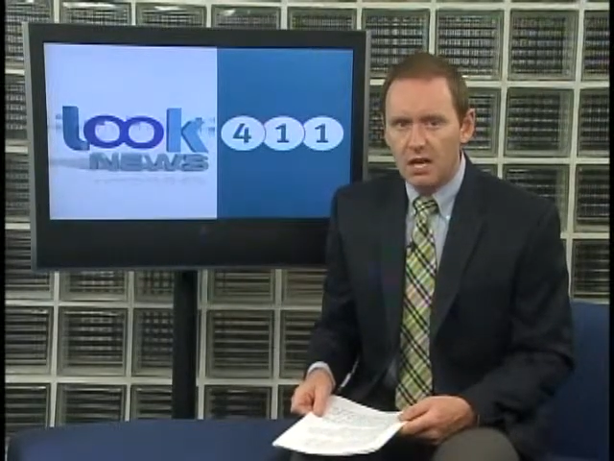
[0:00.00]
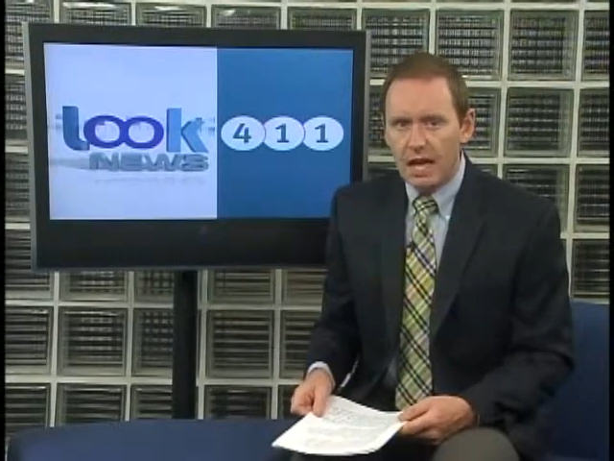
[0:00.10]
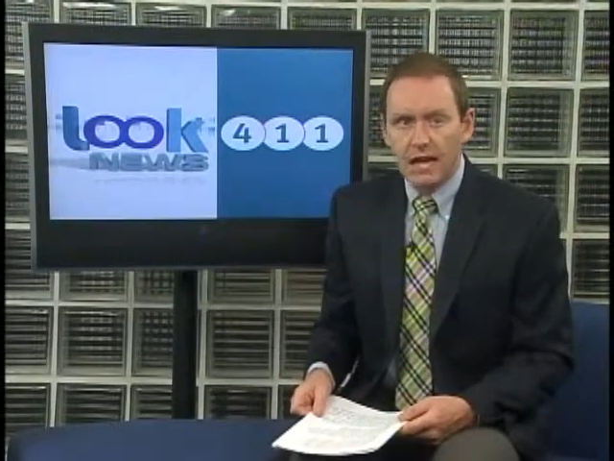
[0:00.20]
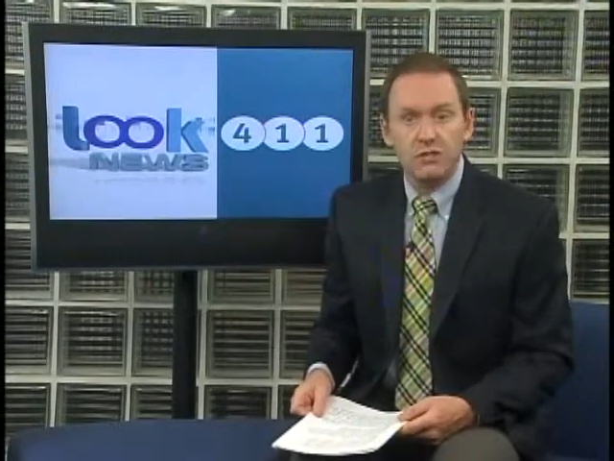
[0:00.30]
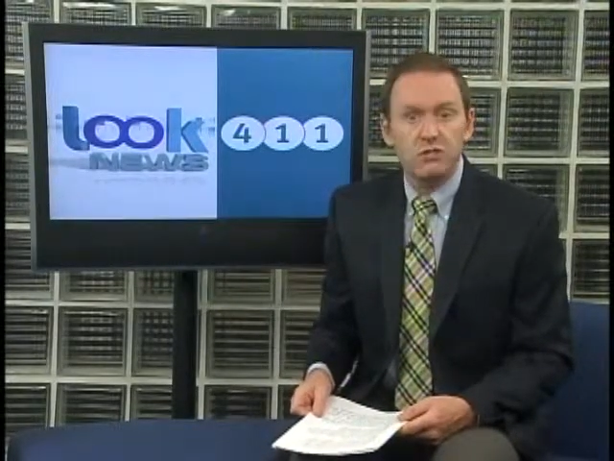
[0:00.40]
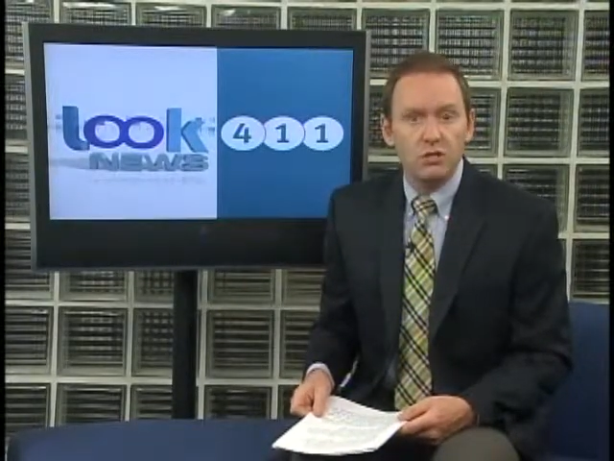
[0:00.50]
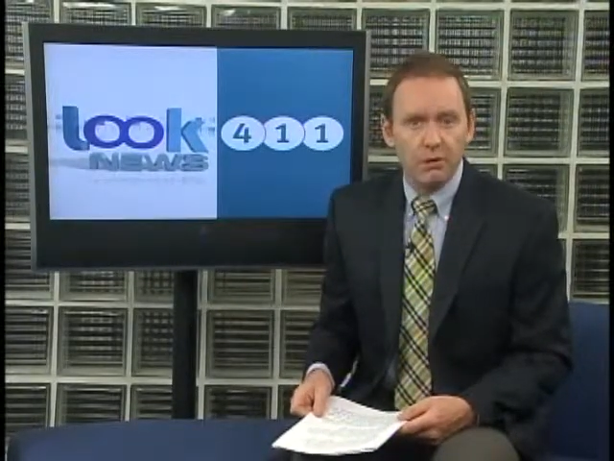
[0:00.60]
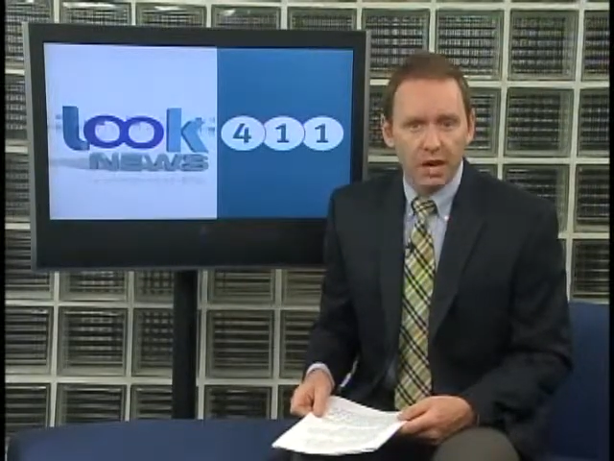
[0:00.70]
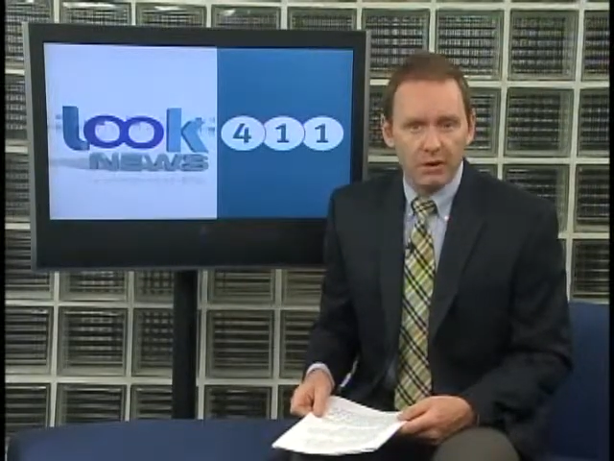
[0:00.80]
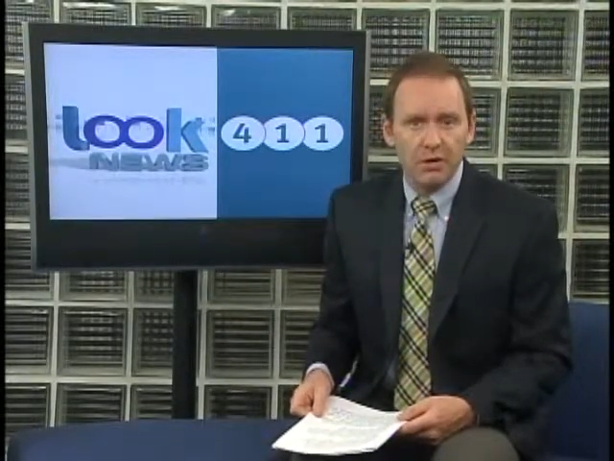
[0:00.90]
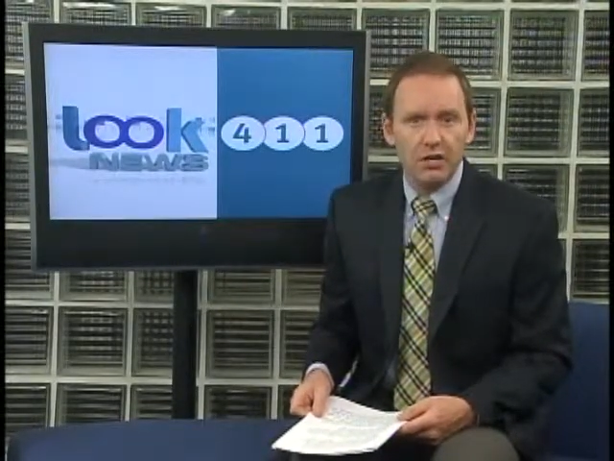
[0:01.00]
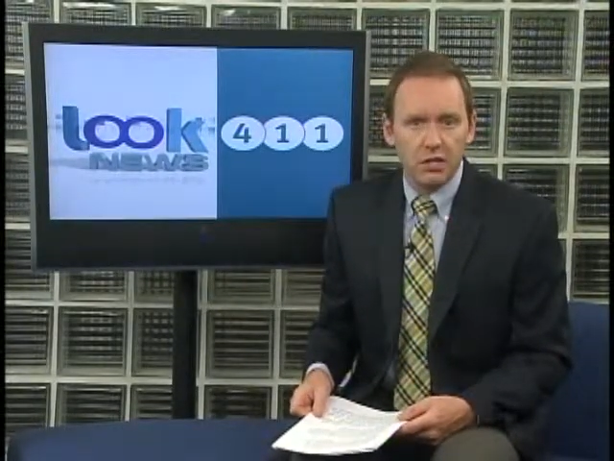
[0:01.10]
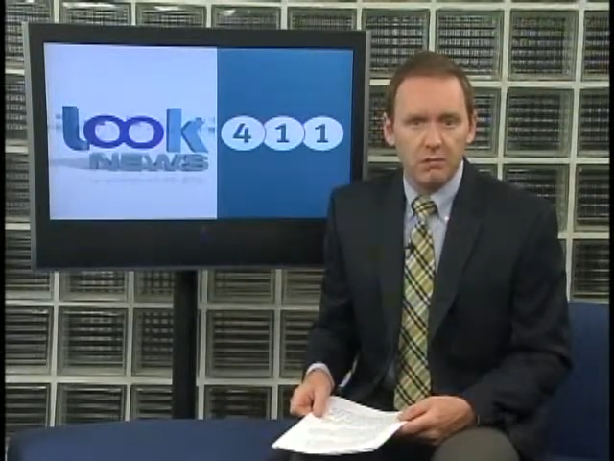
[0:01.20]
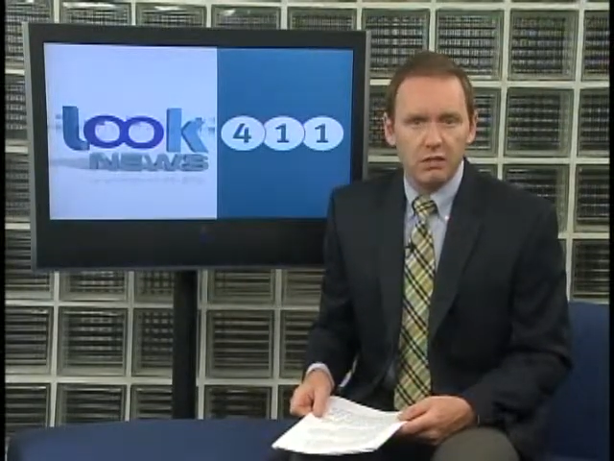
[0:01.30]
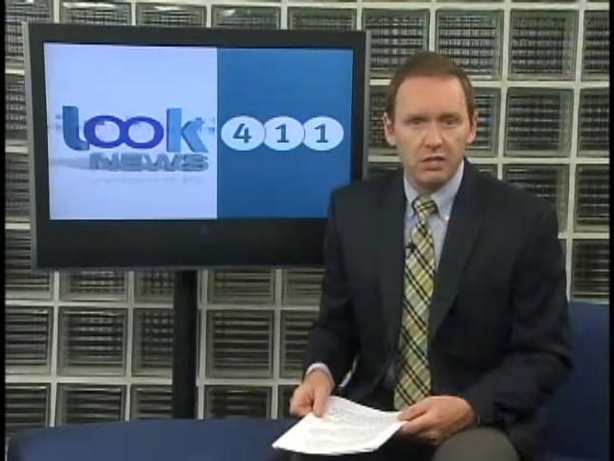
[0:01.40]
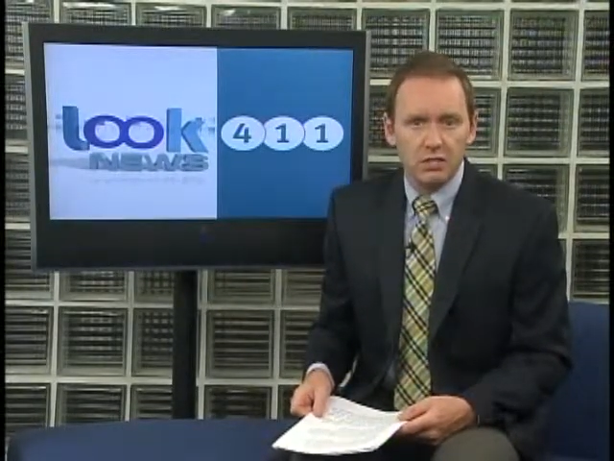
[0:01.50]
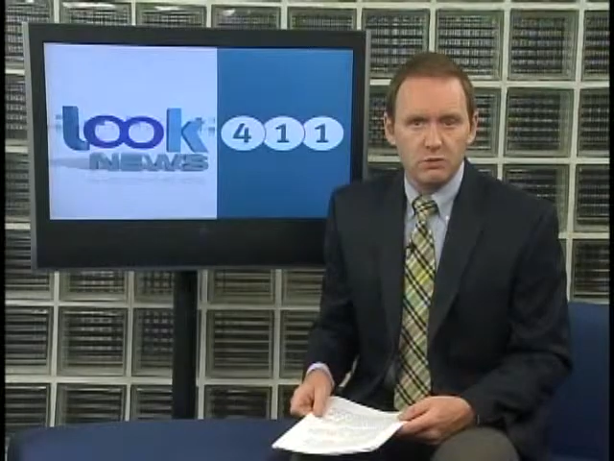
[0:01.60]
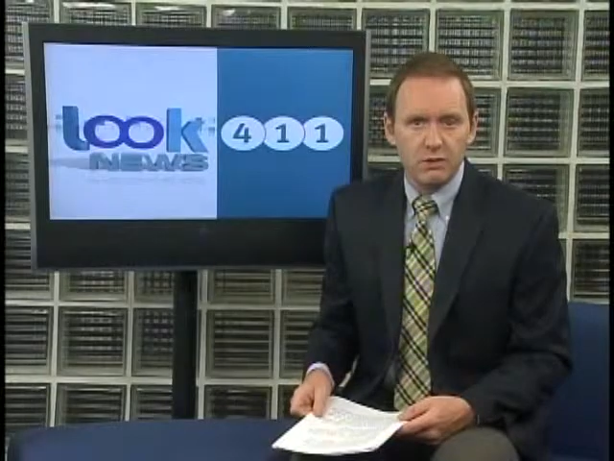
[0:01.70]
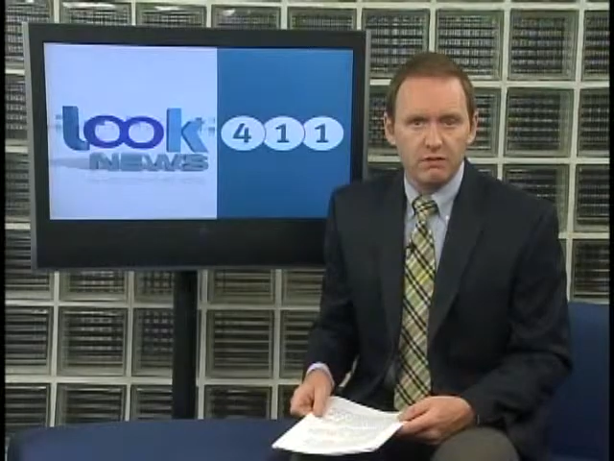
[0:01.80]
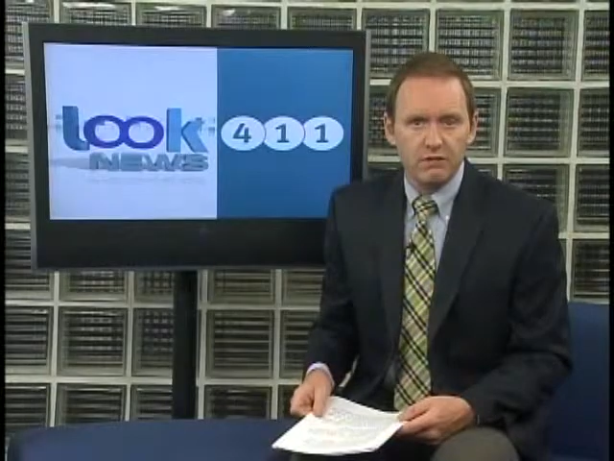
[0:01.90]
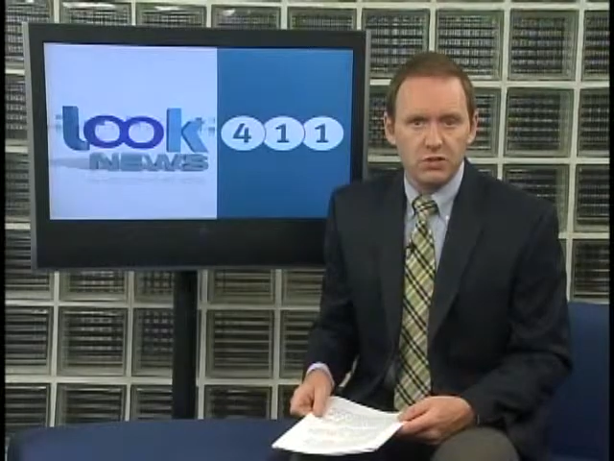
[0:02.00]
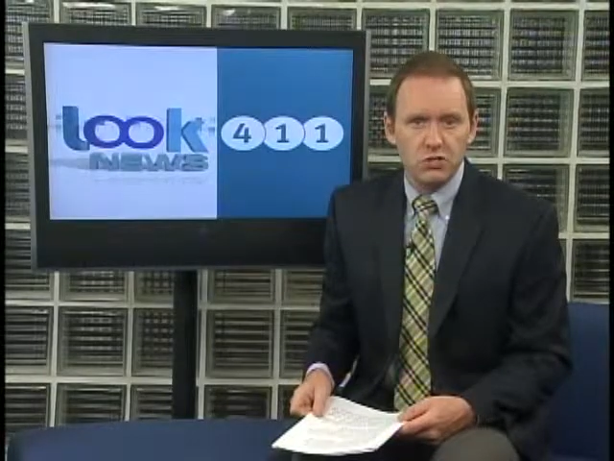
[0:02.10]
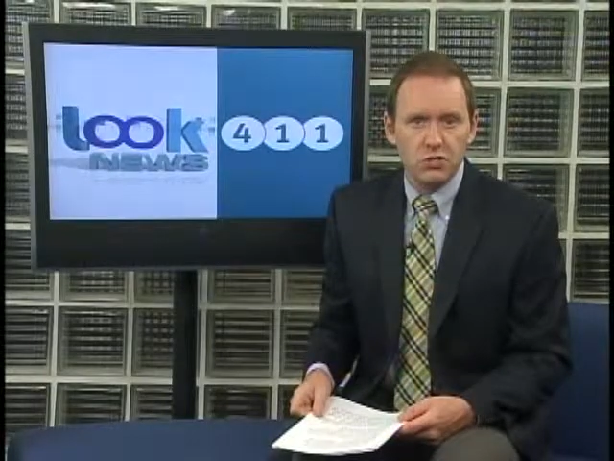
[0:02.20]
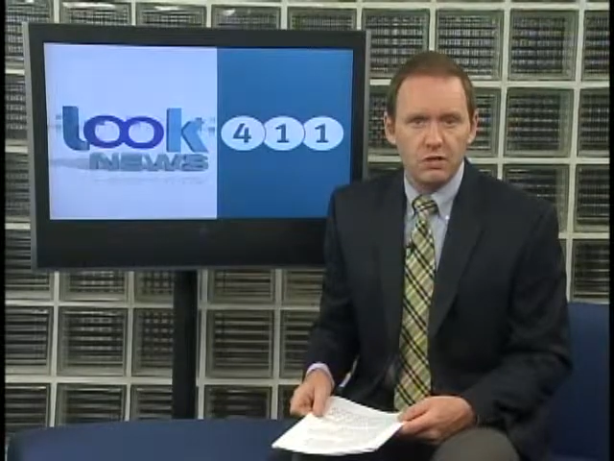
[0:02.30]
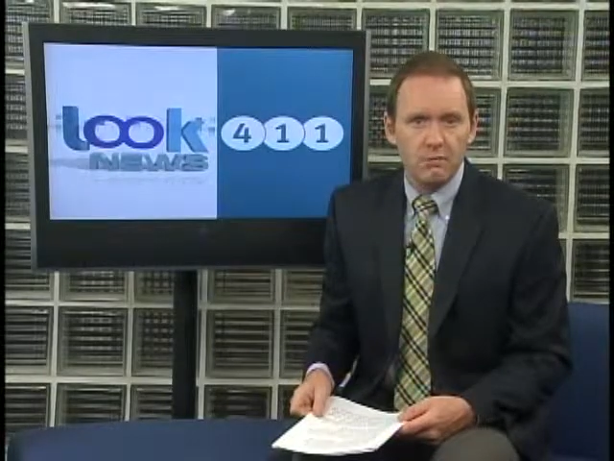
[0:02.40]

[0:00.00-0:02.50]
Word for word: and two area communities will officially